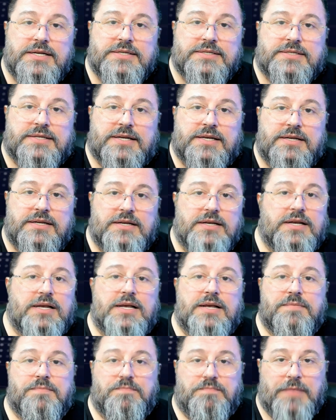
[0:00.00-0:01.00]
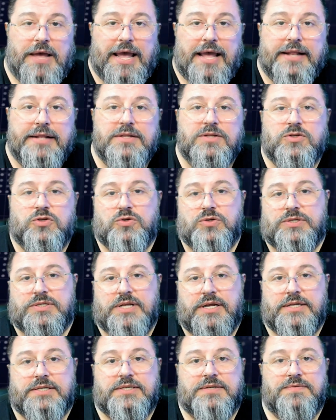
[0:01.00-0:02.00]
and
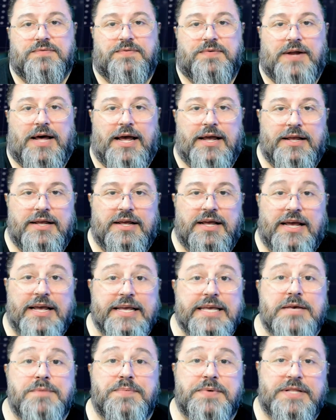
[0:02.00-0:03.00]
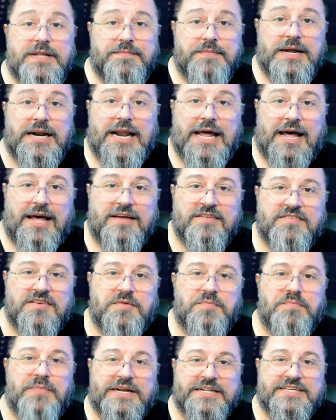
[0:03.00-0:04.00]
sustain SimFly and keep them
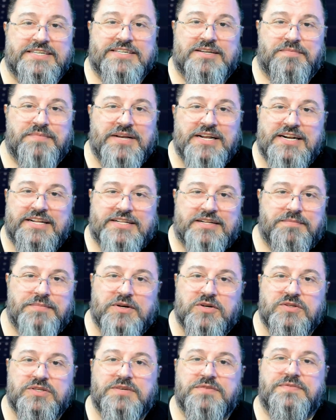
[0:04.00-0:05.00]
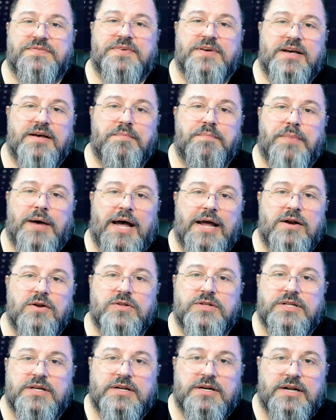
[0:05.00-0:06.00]
alive by this ability, because if a pilot
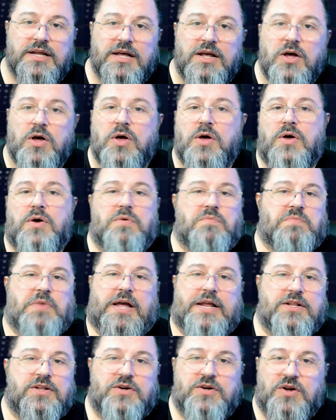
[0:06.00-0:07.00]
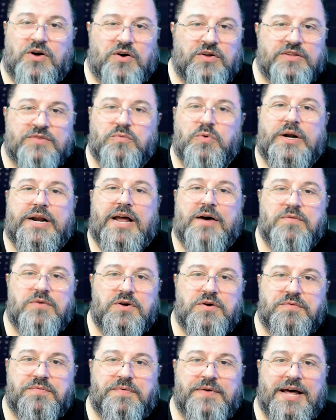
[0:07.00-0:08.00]
in I don't know 1 hour
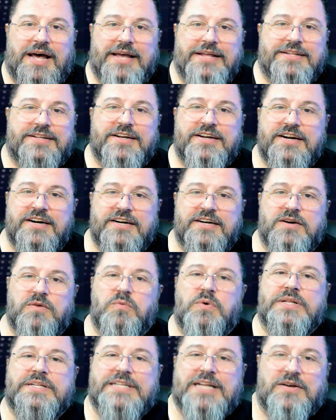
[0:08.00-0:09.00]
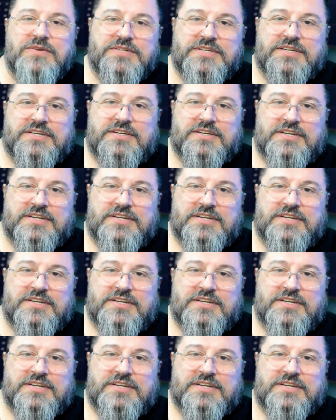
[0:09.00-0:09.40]
of flight earn 1000